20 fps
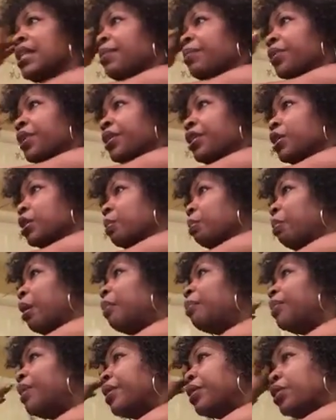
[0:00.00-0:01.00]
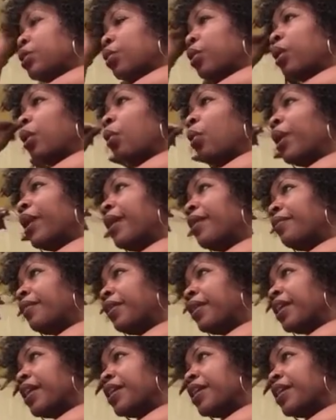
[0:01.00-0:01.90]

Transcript: somebody just bumped into it or whatever,